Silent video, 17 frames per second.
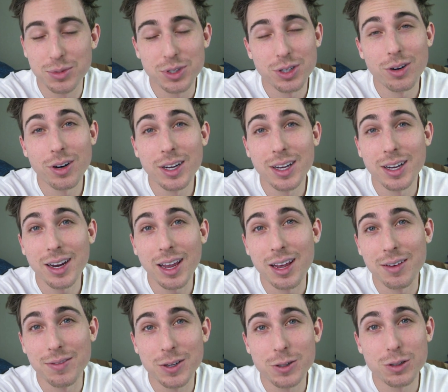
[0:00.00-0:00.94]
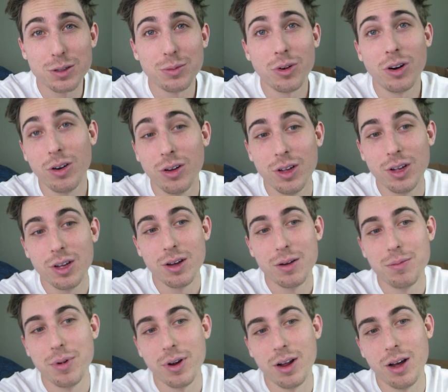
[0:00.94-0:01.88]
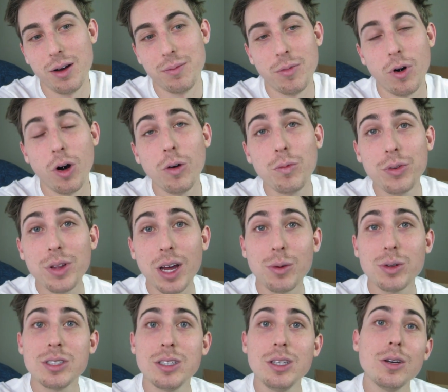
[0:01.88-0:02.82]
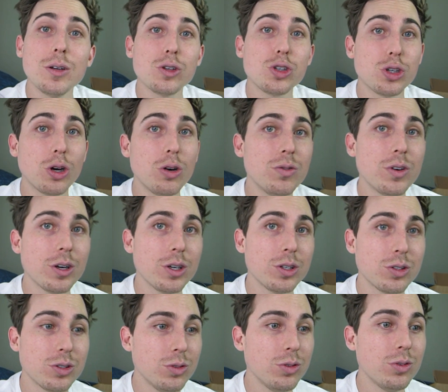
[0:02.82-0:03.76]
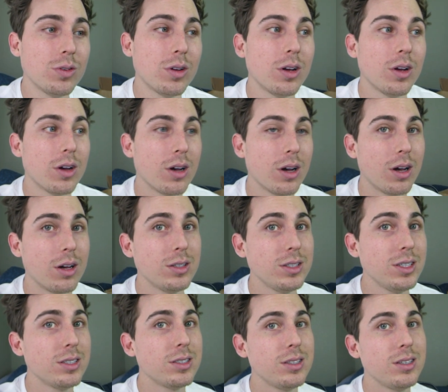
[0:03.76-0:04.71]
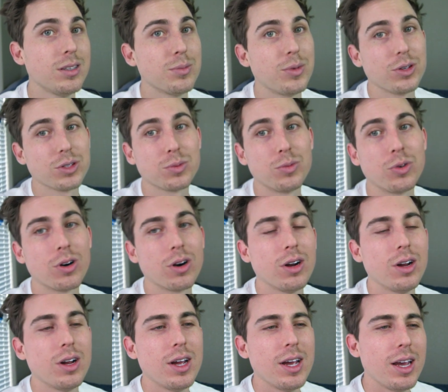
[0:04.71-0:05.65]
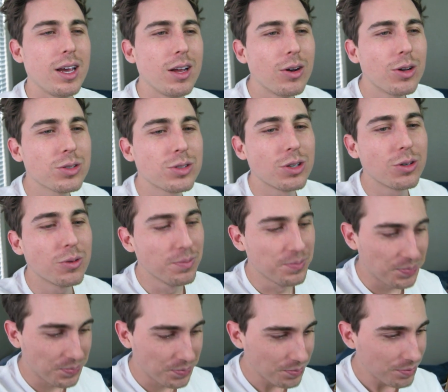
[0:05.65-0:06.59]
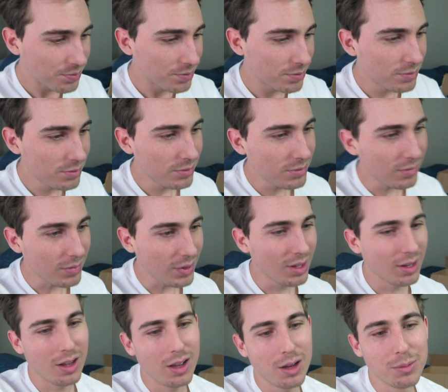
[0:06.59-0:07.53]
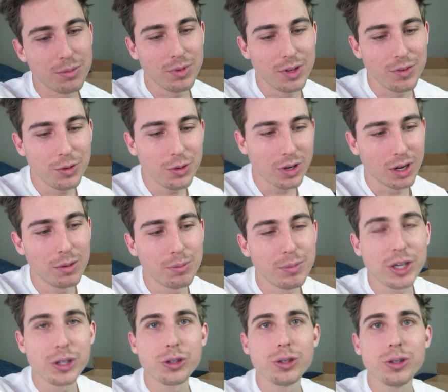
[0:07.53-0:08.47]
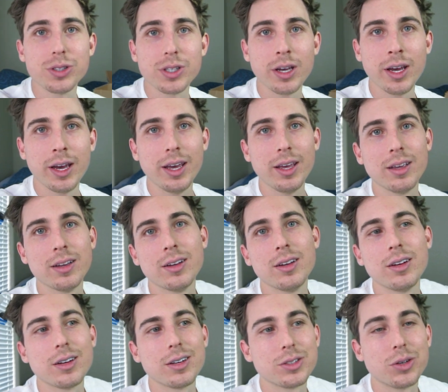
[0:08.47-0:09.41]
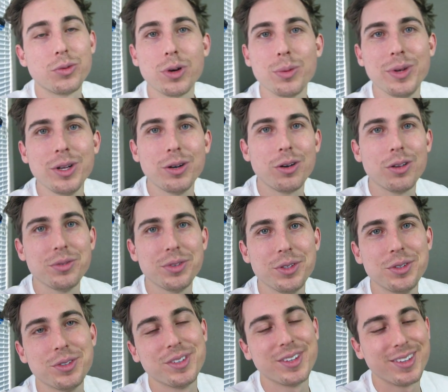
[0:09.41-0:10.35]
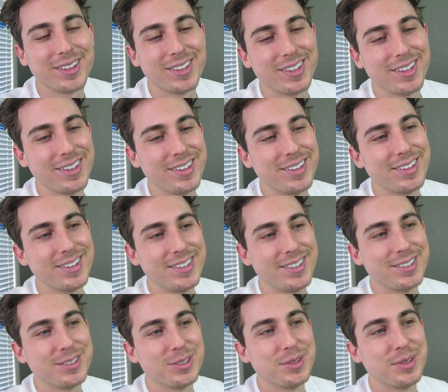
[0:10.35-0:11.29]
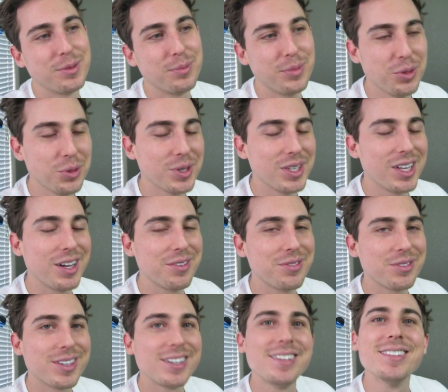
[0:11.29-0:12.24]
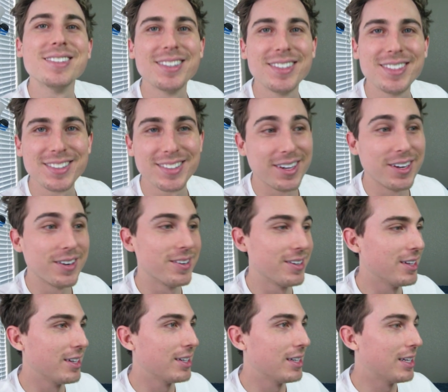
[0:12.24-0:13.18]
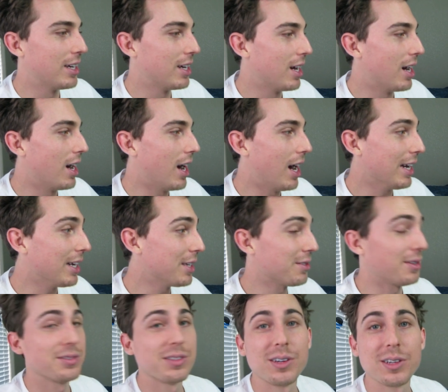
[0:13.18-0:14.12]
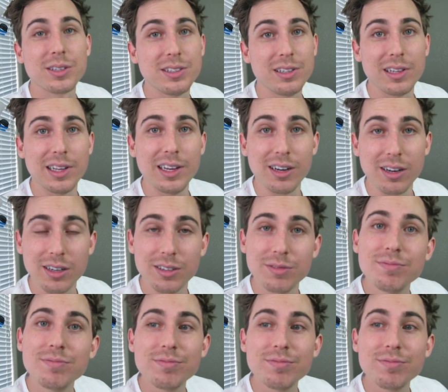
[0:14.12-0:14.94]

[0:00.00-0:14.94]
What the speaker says: Sorry again, I can't feature them all. But hopefully I will see you at a show very soon, DC and Baltimore. And also, if you come, make sure you say hey, because I want to meet all of you and be real life friends. So I guess I'll talk to you later.